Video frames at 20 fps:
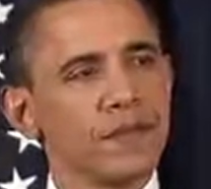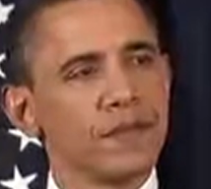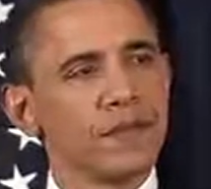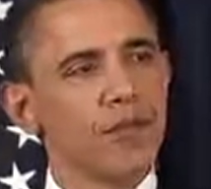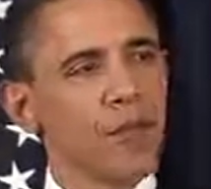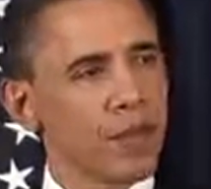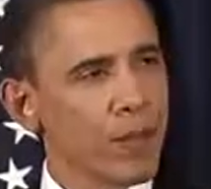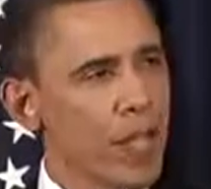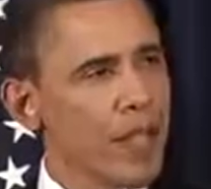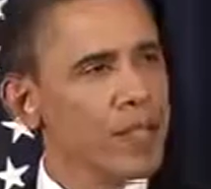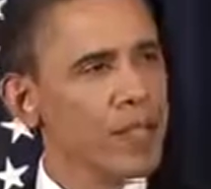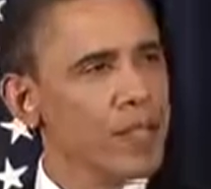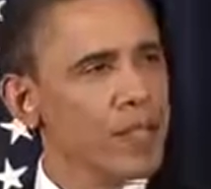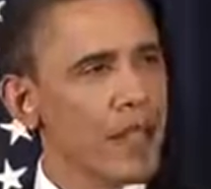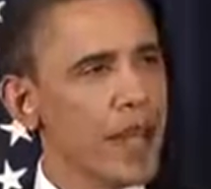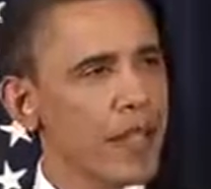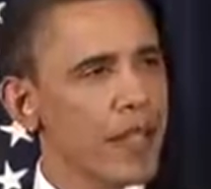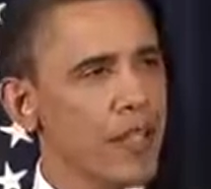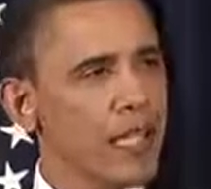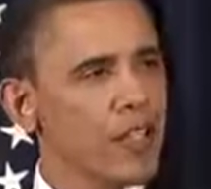There are places
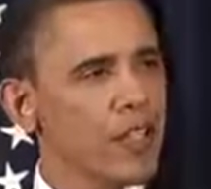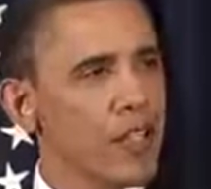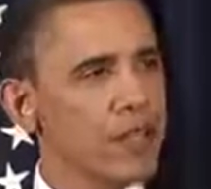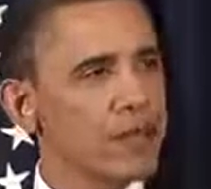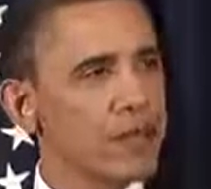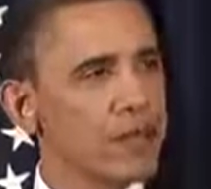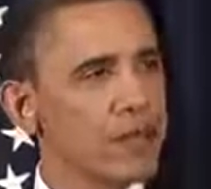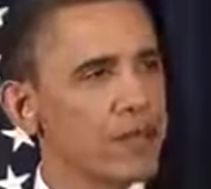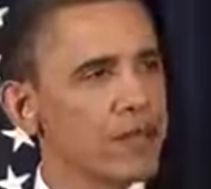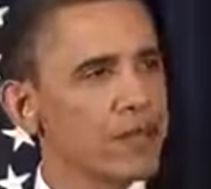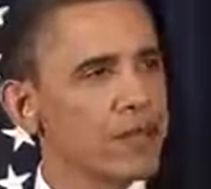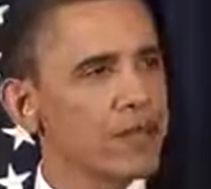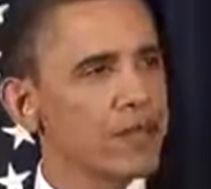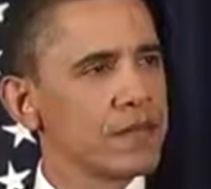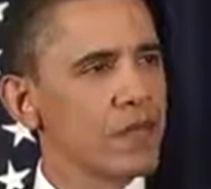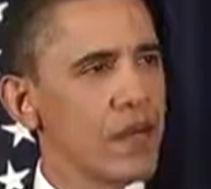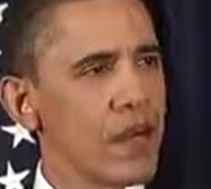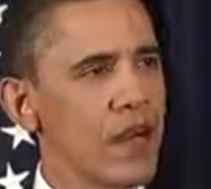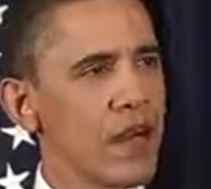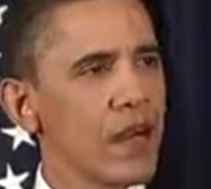like Egypt
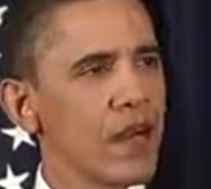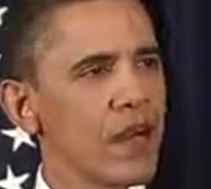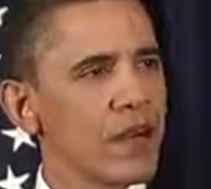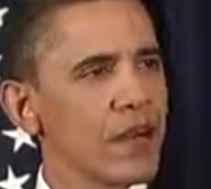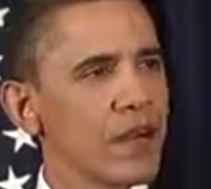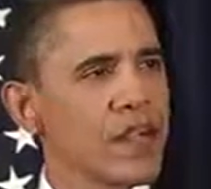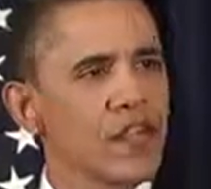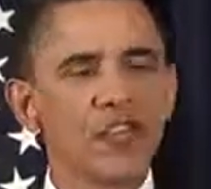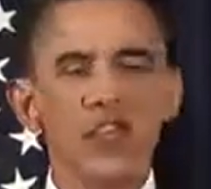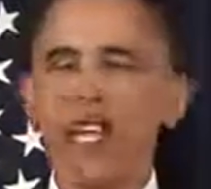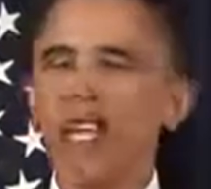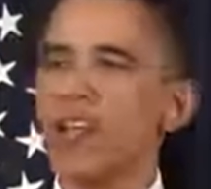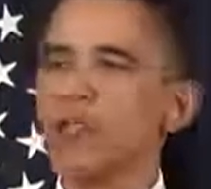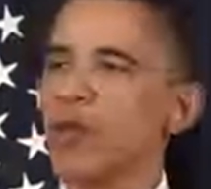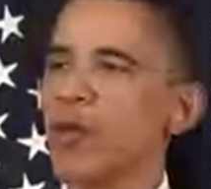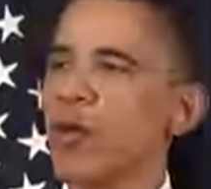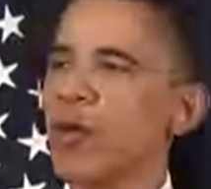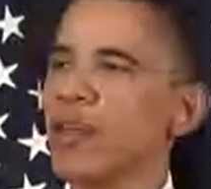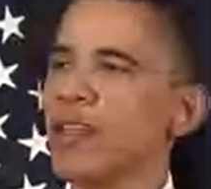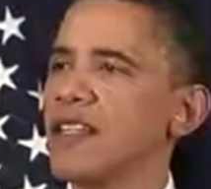where this change
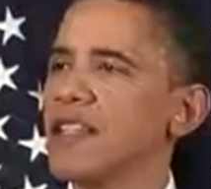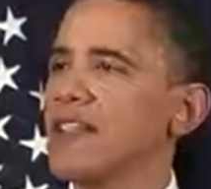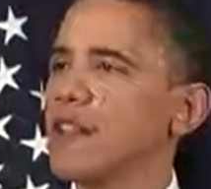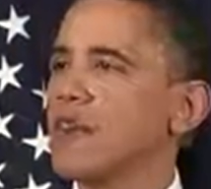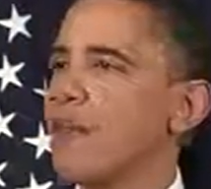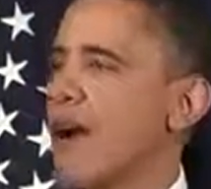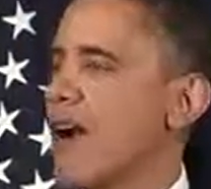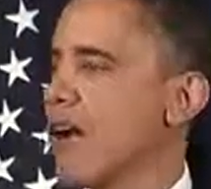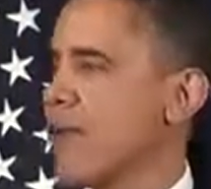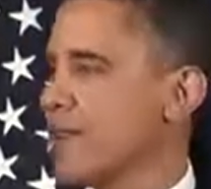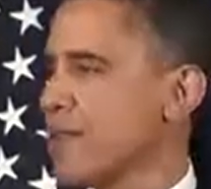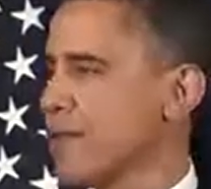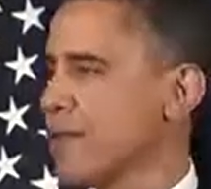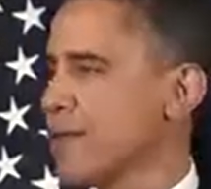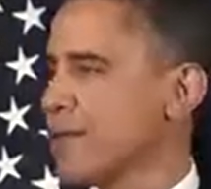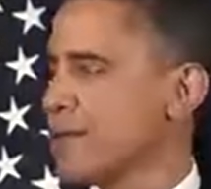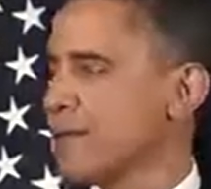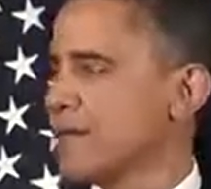will inspire us